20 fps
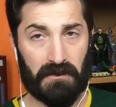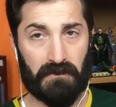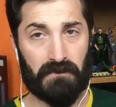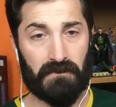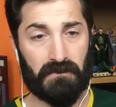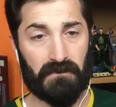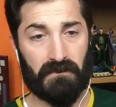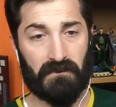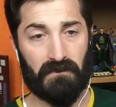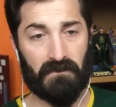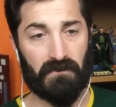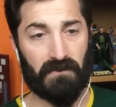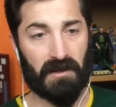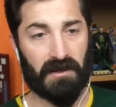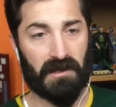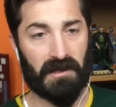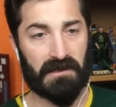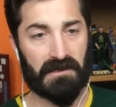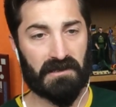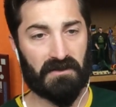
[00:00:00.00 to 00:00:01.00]
him,
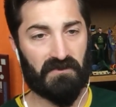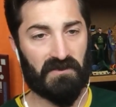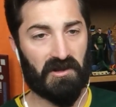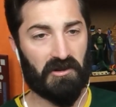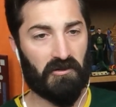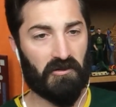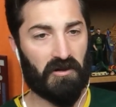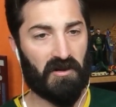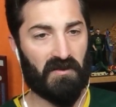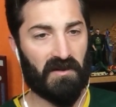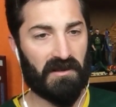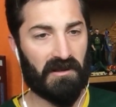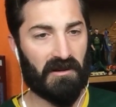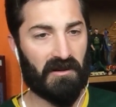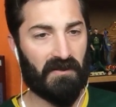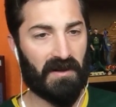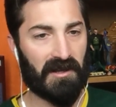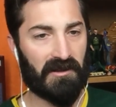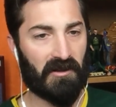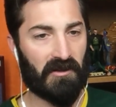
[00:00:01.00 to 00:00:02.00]
and they subdue him, and
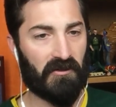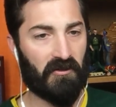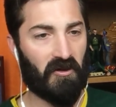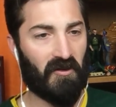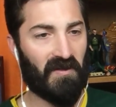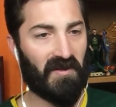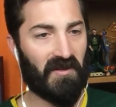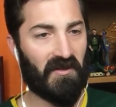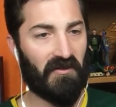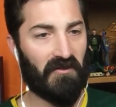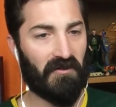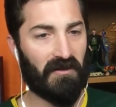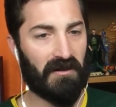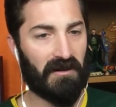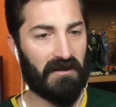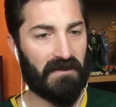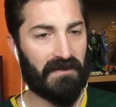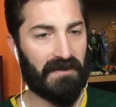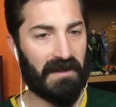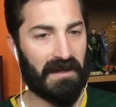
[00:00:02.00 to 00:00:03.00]
they're about to throw him into
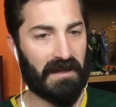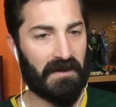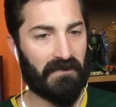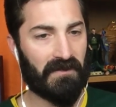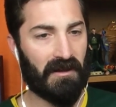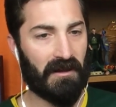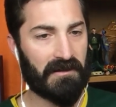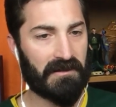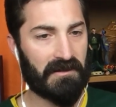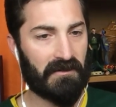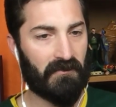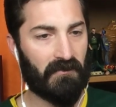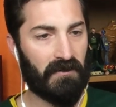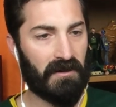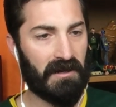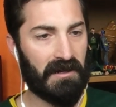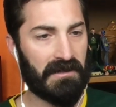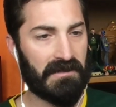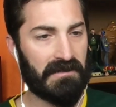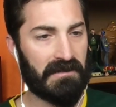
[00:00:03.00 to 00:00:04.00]
a thing of toxic
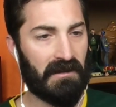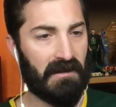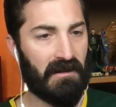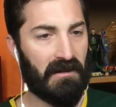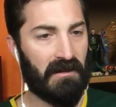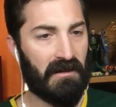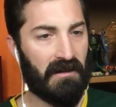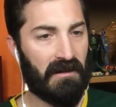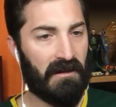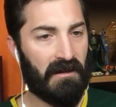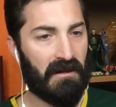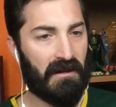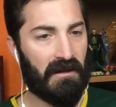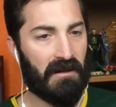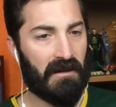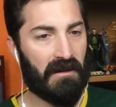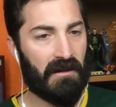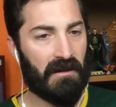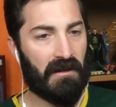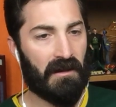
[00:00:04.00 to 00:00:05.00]
waste.
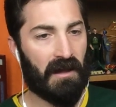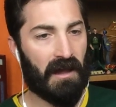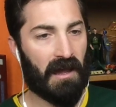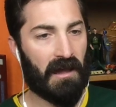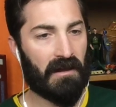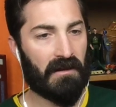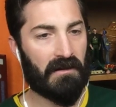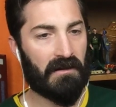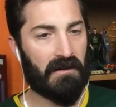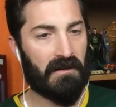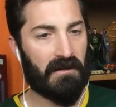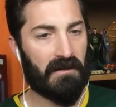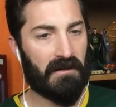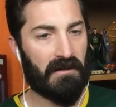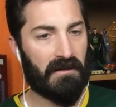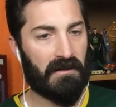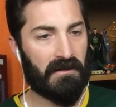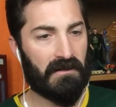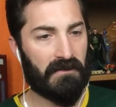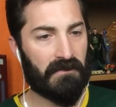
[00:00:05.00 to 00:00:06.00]

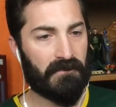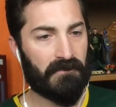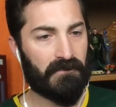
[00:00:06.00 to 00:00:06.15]
And